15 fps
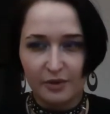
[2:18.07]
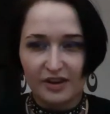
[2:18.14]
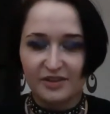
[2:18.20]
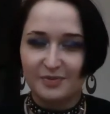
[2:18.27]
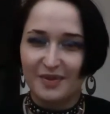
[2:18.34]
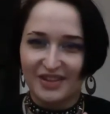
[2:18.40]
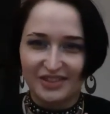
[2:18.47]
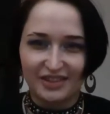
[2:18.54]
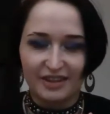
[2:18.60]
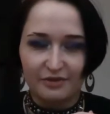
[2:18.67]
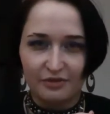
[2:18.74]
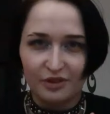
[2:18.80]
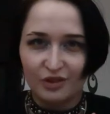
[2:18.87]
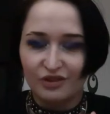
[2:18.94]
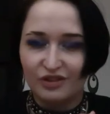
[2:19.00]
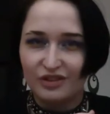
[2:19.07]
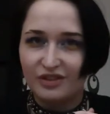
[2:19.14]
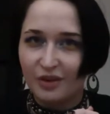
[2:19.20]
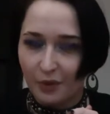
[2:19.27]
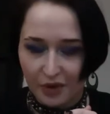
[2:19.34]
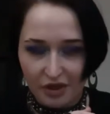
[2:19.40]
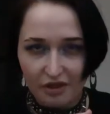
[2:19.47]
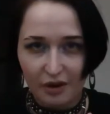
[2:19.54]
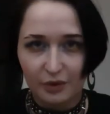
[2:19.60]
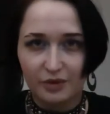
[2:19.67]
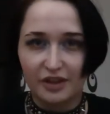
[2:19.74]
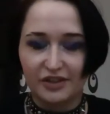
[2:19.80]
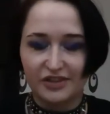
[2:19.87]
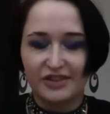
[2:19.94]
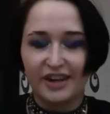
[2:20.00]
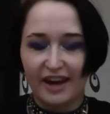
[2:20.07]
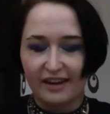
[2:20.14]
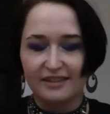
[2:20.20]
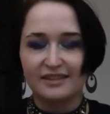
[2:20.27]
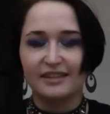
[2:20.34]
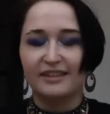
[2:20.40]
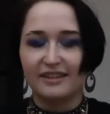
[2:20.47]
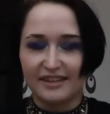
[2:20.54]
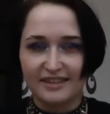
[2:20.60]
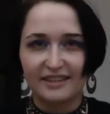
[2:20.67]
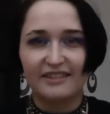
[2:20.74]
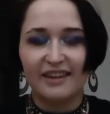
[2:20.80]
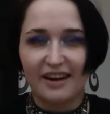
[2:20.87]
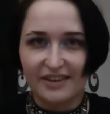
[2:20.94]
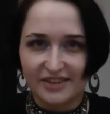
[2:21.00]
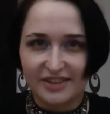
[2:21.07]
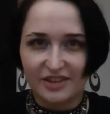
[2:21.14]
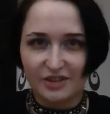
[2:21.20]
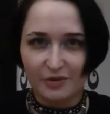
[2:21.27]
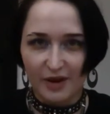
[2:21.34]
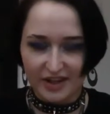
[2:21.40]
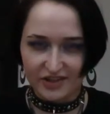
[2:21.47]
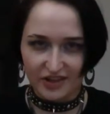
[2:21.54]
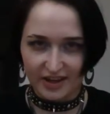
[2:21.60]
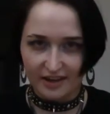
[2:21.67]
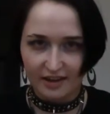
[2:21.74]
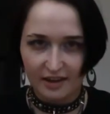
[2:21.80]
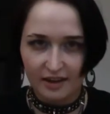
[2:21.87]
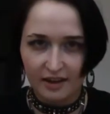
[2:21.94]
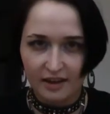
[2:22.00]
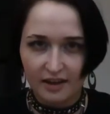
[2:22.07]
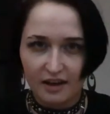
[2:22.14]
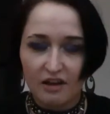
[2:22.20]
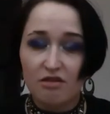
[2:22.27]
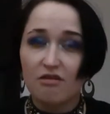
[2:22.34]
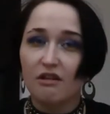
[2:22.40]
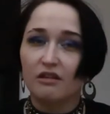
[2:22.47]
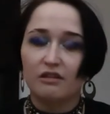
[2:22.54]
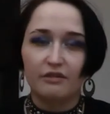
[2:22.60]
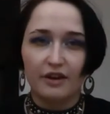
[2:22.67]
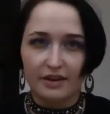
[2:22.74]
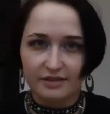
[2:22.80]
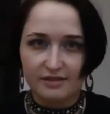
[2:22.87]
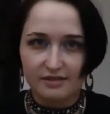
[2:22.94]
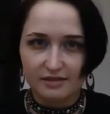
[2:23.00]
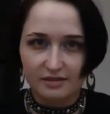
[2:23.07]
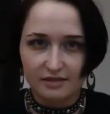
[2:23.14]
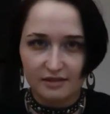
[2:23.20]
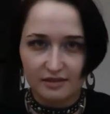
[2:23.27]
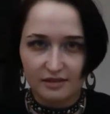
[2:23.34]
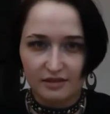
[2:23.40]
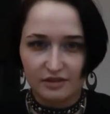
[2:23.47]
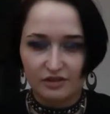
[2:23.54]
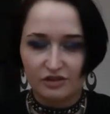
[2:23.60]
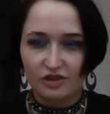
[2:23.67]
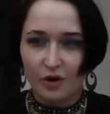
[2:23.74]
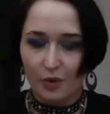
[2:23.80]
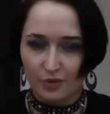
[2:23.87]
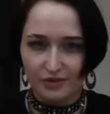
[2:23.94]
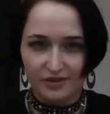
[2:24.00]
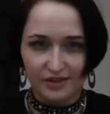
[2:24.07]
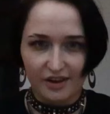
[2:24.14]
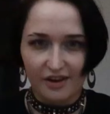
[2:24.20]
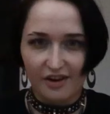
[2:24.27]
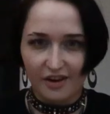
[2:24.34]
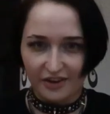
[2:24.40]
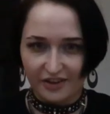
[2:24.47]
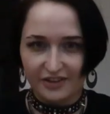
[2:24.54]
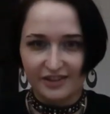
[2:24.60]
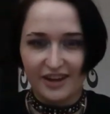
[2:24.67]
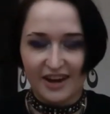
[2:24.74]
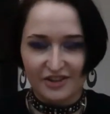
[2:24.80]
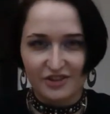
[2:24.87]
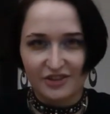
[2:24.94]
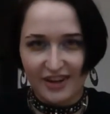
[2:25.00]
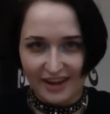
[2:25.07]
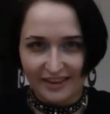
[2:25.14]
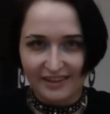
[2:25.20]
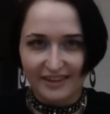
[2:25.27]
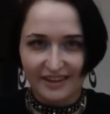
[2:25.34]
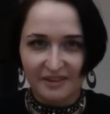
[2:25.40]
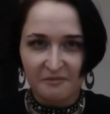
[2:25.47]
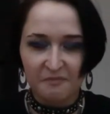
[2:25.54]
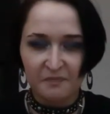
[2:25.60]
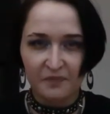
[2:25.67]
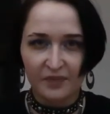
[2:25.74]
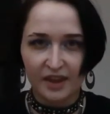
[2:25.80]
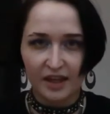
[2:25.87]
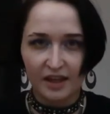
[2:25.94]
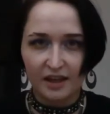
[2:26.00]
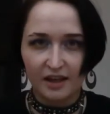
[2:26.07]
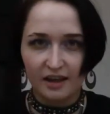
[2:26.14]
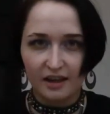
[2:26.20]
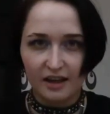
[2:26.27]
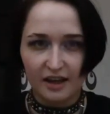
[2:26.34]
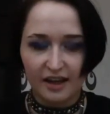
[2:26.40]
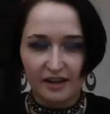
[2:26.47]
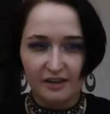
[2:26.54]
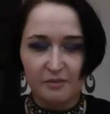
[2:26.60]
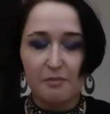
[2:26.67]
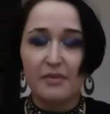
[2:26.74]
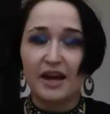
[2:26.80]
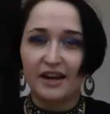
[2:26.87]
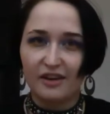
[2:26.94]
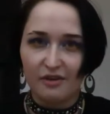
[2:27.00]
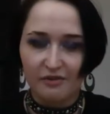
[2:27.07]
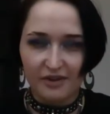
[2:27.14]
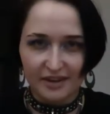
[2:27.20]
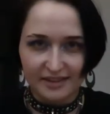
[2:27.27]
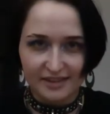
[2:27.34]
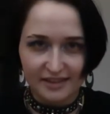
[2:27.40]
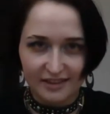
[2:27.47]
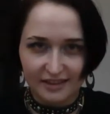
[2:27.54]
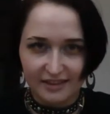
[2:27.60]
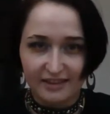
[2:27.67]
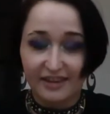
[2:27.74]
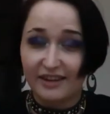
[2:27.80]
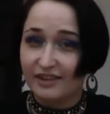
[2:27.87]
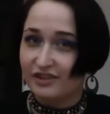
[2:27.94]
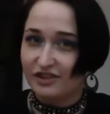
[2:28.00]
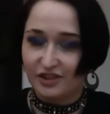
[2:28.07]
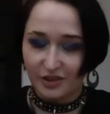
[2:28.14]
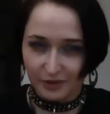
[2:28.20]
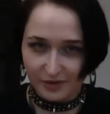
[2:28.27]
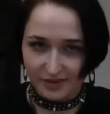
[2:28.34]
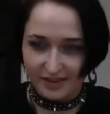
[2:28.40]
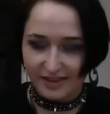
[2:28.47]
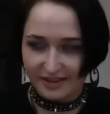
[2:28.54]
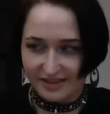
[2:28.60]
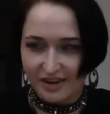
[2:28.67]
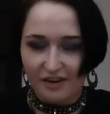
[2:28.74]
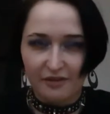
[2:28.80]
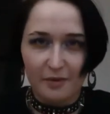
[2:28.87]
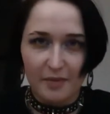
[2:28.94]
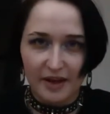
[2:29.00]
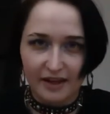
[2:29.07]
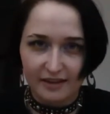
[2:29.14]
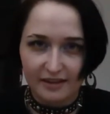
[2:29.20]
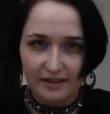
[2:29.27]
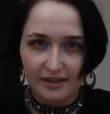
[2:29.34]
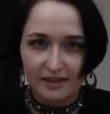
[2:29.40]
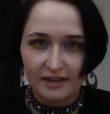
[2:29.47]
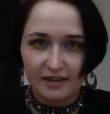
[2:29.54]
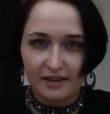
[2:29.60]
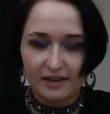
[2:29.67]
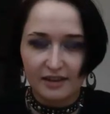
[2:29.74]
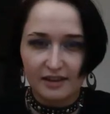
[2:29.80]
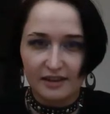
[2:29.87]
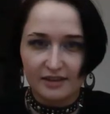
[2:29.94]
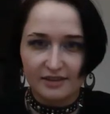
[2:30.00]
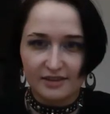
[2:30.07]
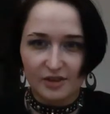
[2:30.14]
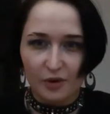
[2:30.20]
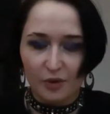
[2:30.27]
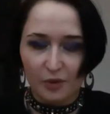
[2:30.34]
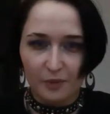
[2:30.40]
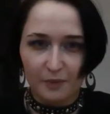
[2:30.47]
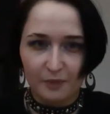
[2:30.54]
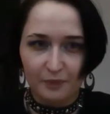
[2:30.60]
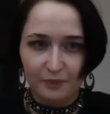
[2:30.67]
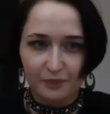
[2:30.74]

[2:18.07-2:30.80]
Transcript: especially if you don't know their stance in this entire situation. None of us chose our nationality, and many of us didn't choose this government. So